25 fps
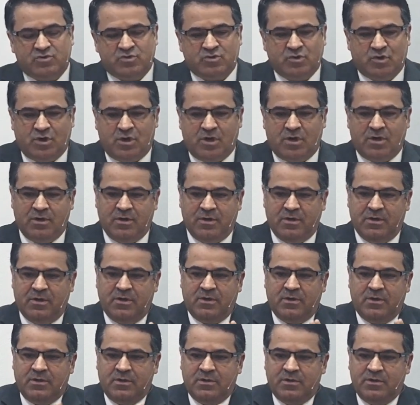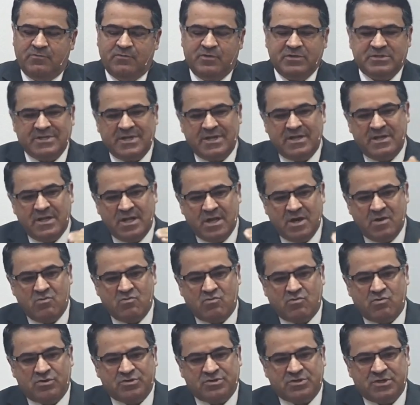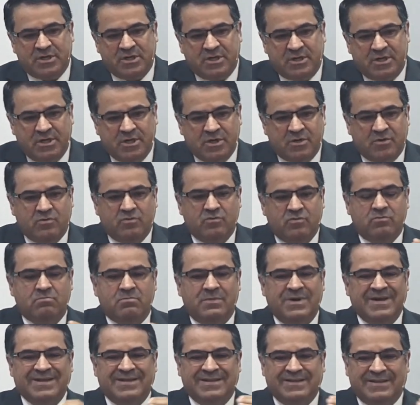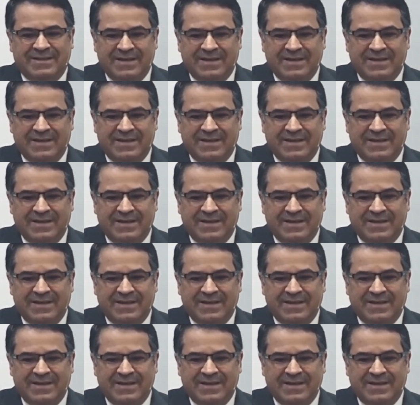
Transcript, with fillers: It was just a single verse that you needed to follow,